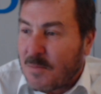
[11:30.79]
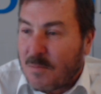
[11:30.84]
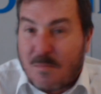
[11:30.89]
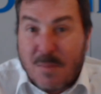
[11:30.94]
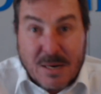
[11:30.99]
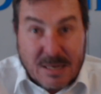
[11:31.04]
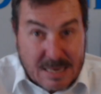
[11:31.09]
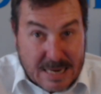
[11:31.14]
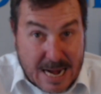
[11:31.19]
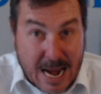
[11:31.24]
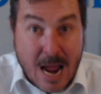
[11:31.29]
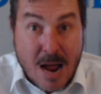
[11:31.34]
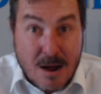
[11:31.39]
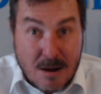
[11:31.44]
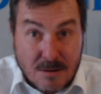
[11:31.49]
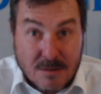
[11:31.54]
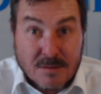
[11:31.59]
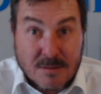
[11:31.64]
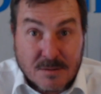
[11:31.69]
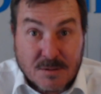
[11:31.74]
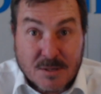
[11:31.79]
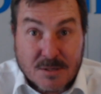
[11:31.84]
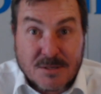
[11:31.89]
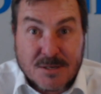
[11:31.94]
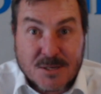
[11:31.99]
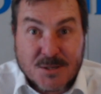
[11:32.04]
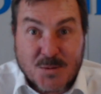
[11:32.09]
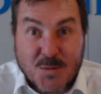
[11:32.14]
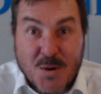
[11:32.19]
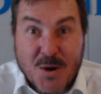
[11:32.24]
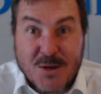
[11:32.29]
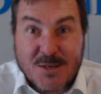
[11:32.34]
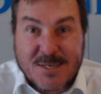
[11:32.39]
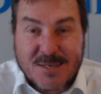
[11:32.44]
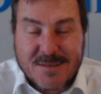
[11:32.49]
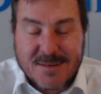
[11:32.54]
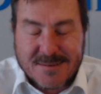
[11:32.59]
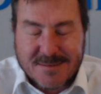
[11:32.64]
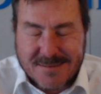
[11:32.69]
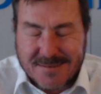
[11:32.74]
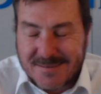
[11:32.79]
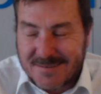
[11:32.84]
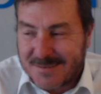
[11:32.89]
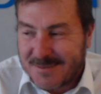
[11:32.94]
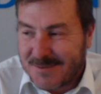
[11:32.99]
but now this has worsened.